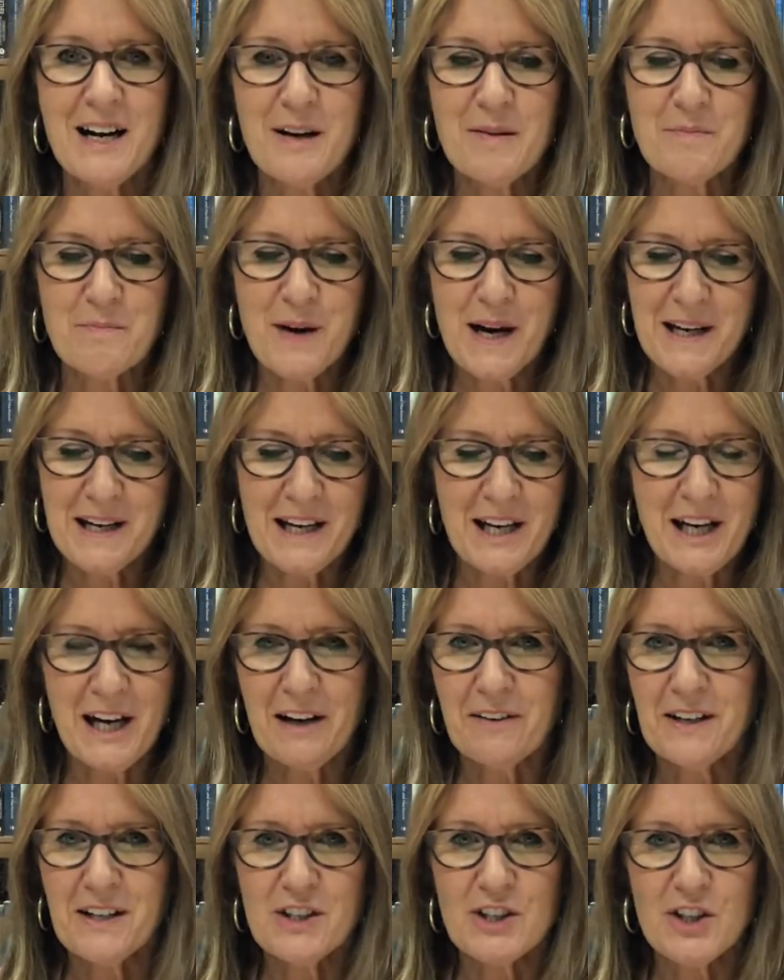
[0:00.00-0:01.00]
but
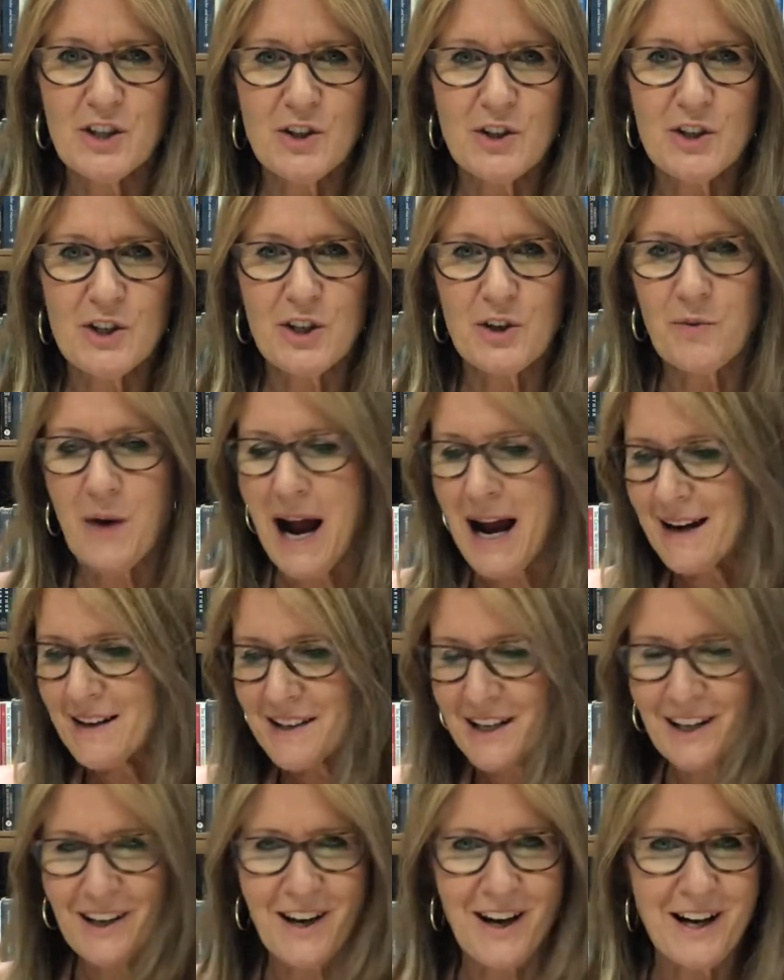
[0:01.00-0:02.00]
encourage you to
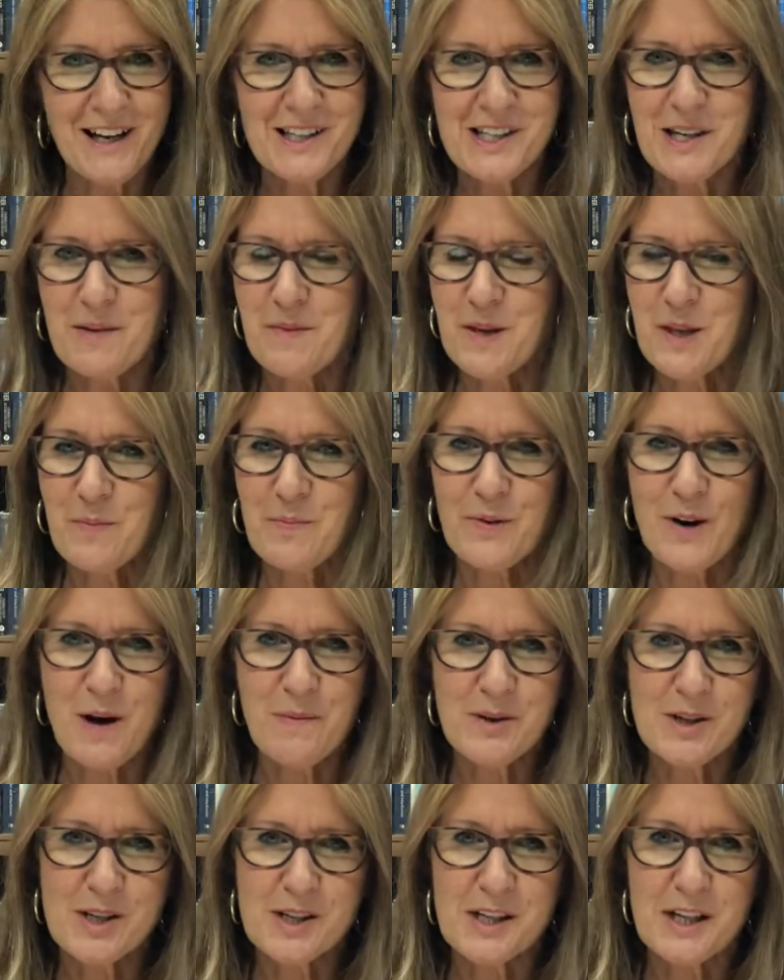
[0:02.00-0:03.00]
underline some of the
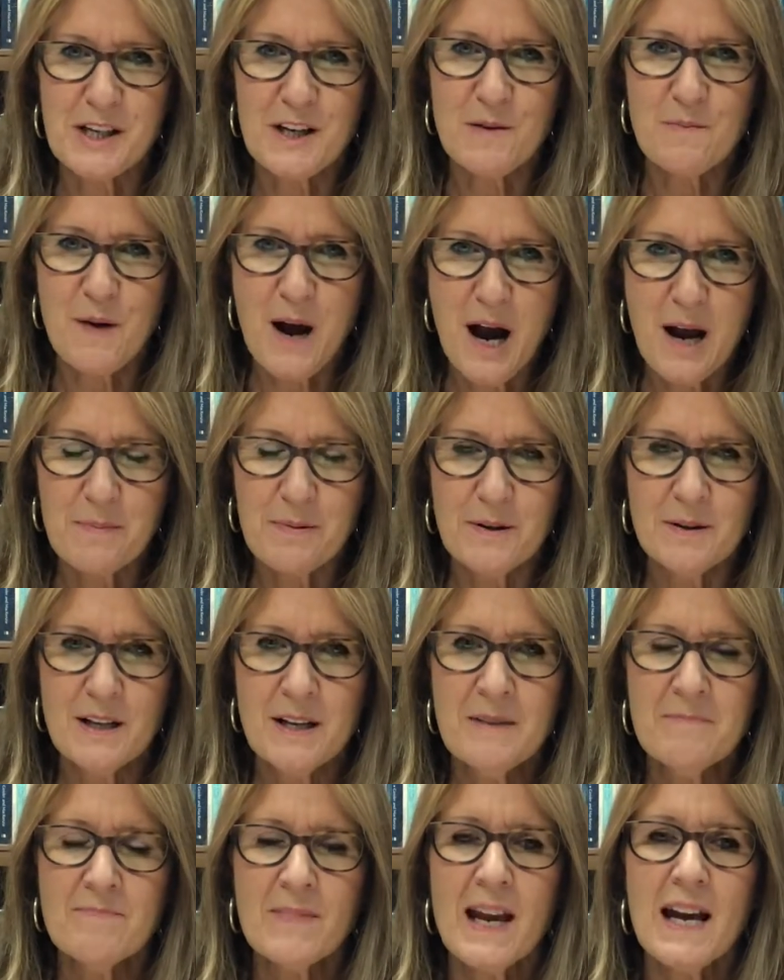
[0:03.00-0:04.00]
promises in your Bible
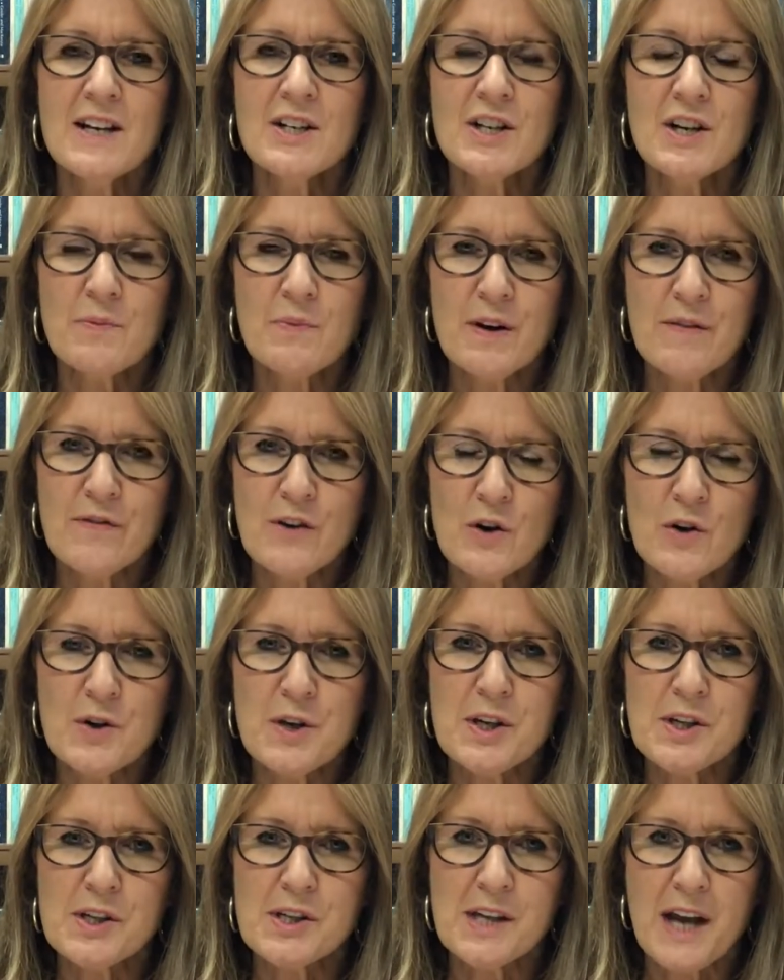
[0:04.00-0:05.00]
and to review
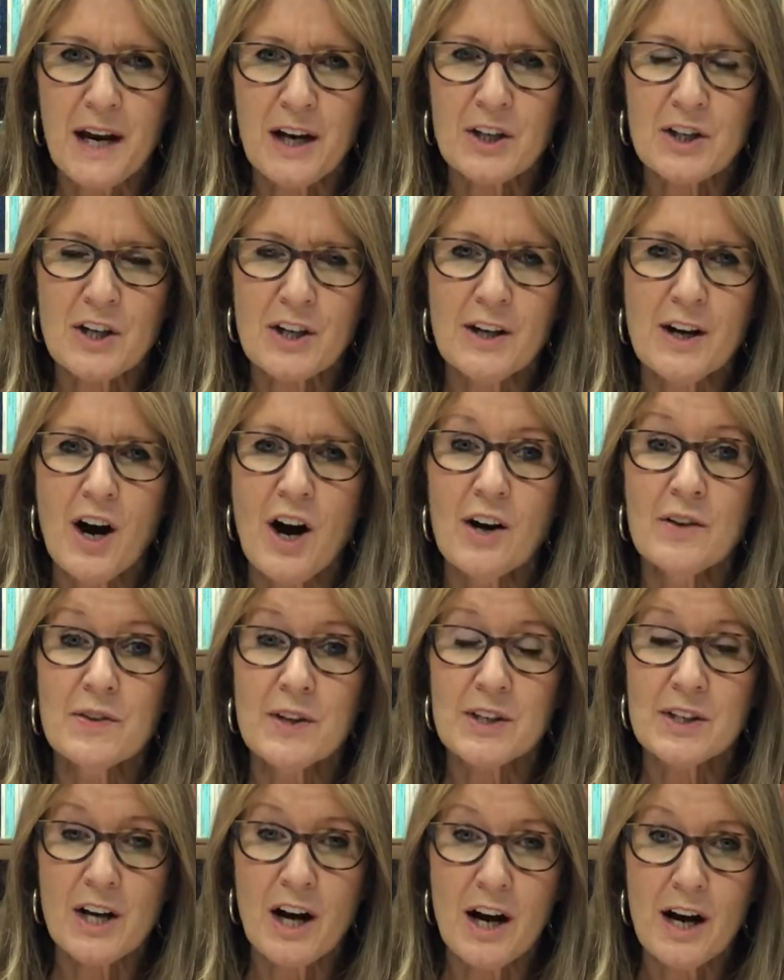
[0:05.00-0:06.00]
this section on the
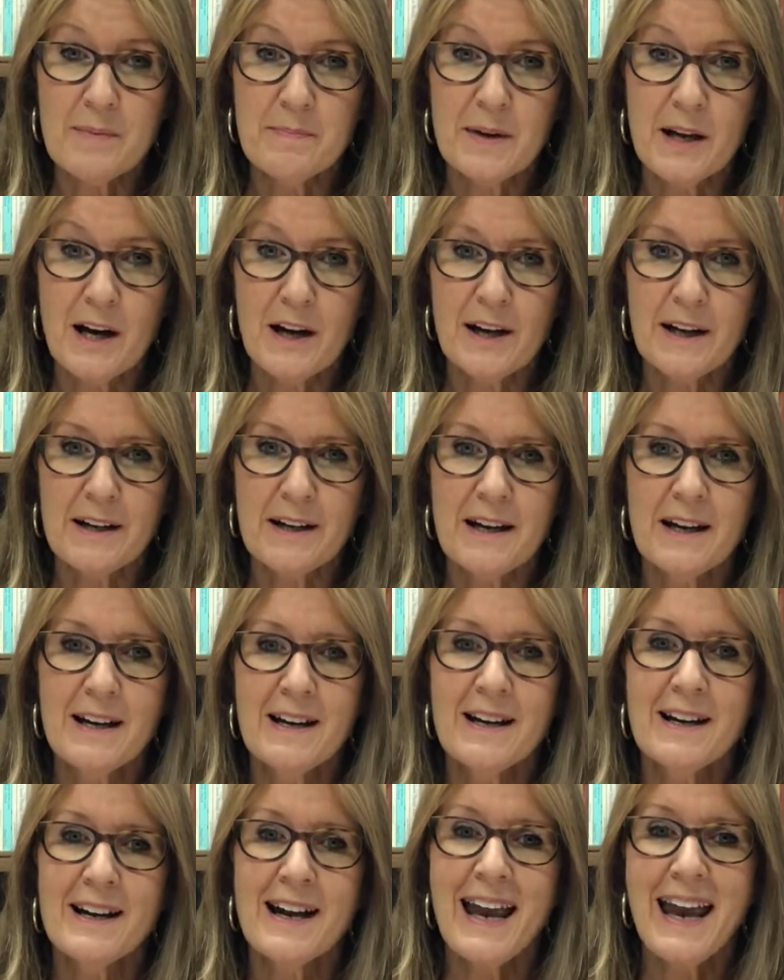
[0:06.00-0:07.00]
timeline
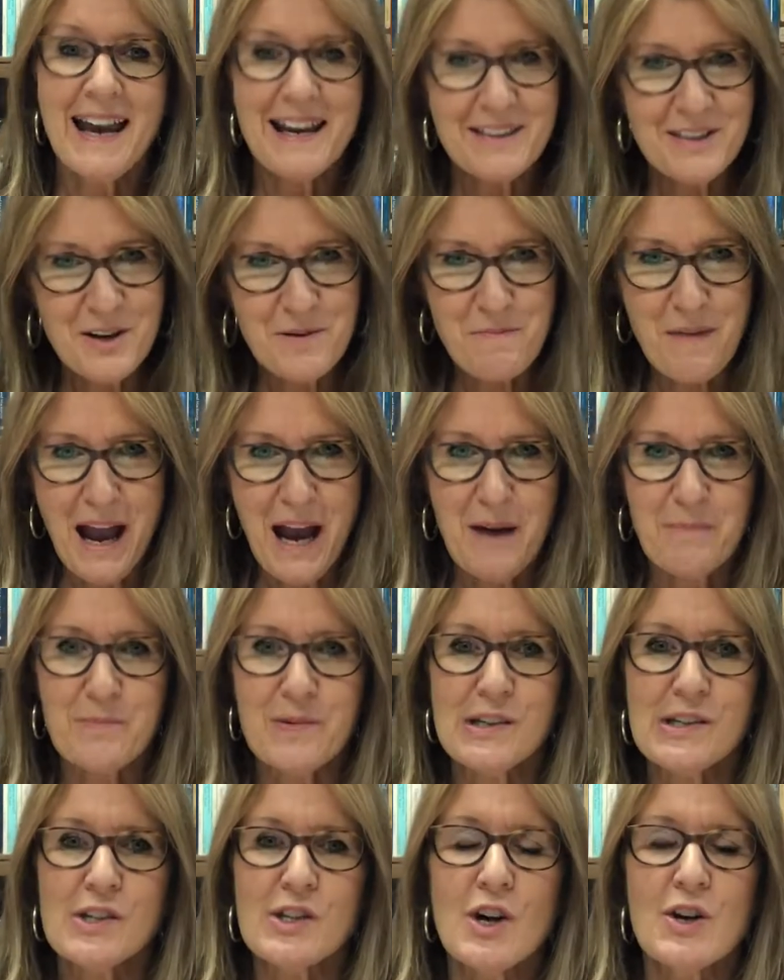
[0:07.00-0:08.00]
and the map
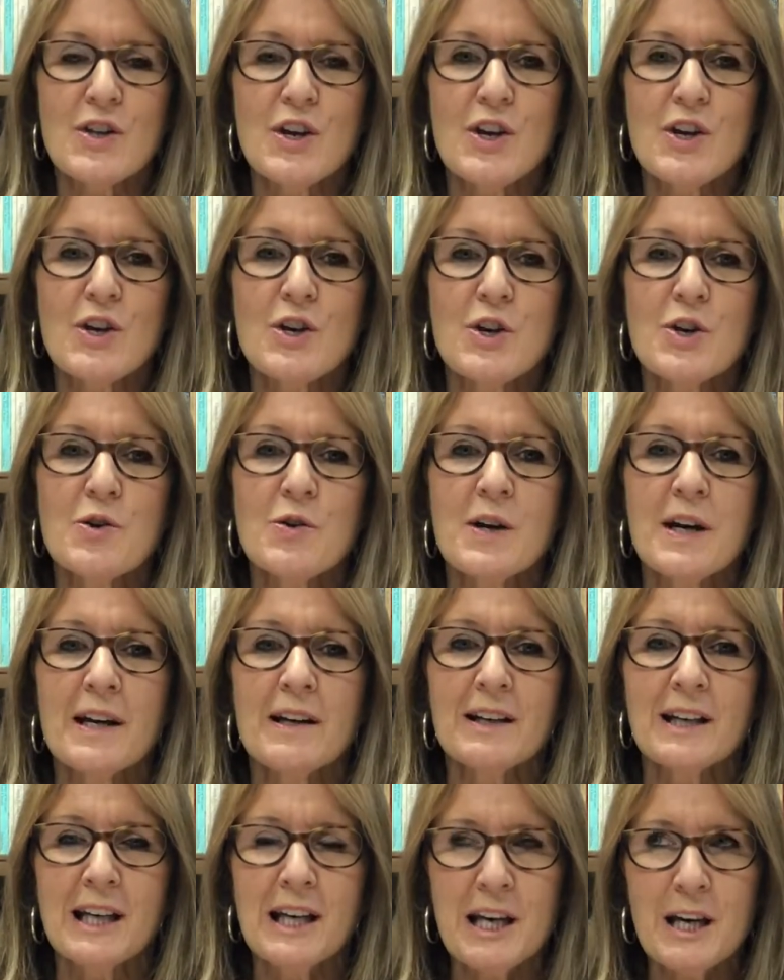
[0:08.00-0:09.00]
so that you can
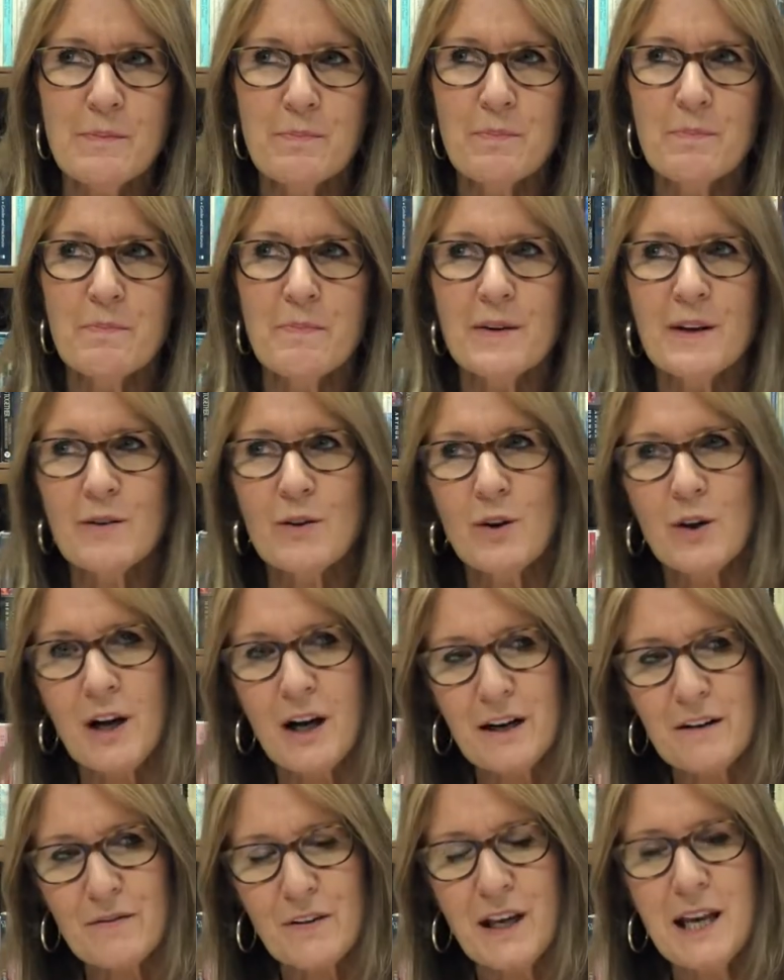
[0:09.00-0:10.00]
keep
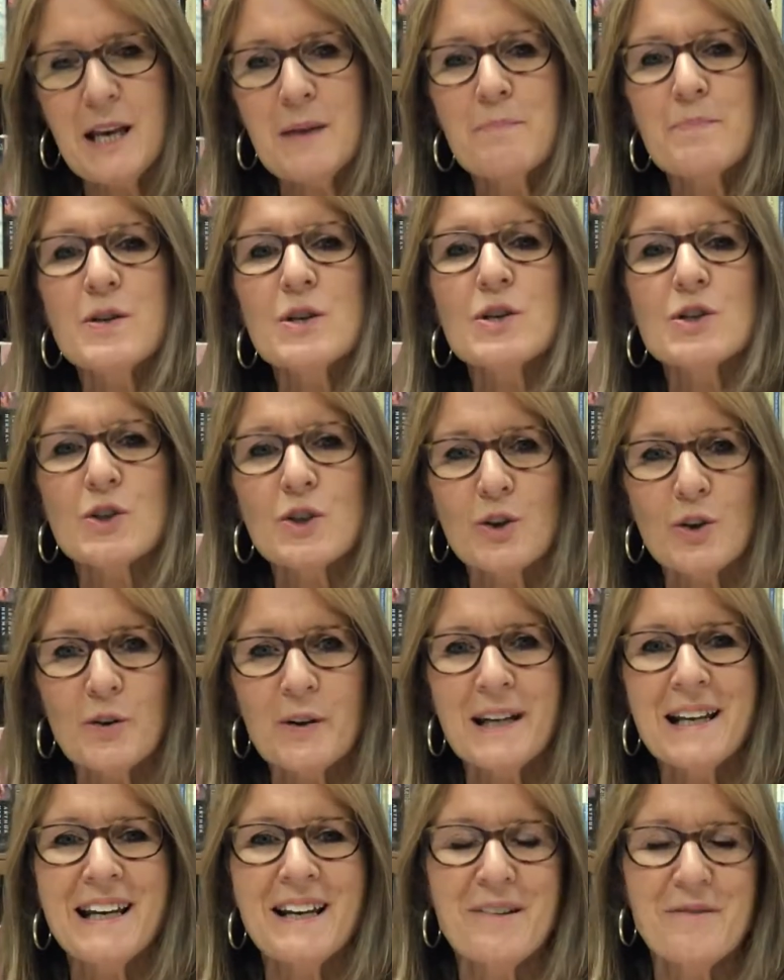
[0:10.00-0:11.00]
the
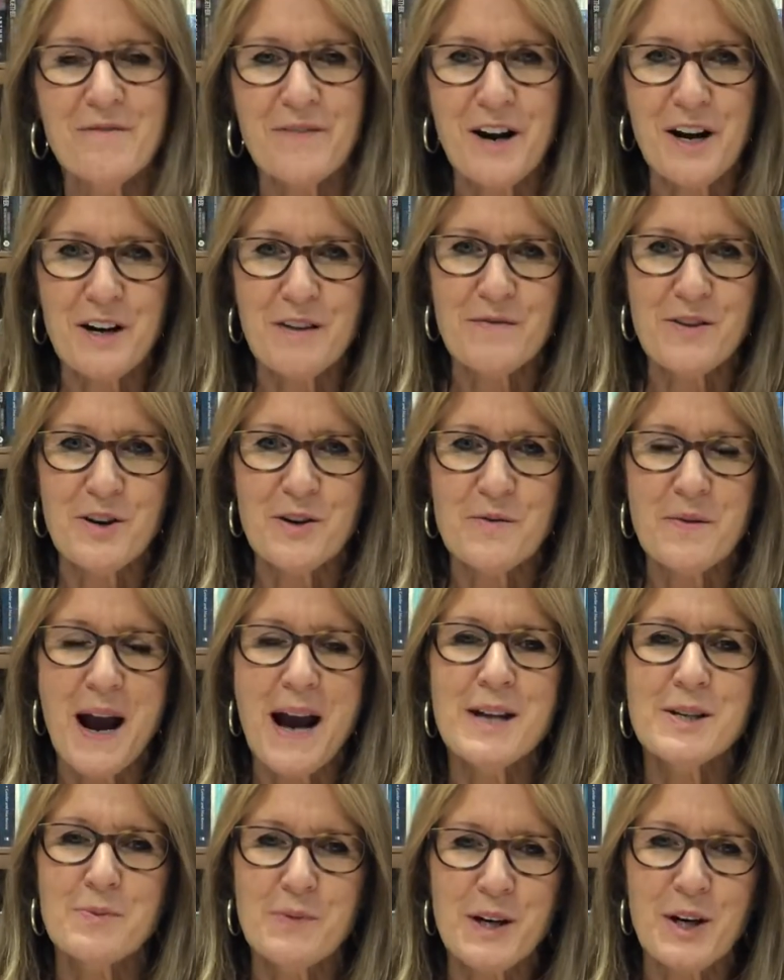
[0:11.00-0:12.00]
story in front of you
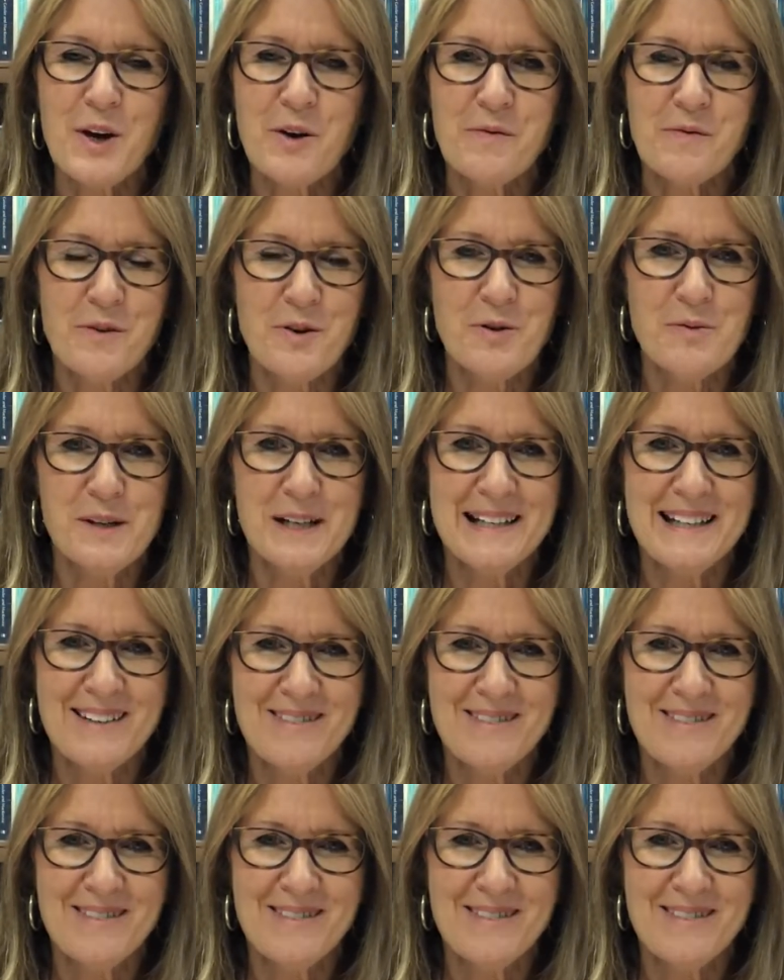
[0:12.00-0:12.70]
as we go forward.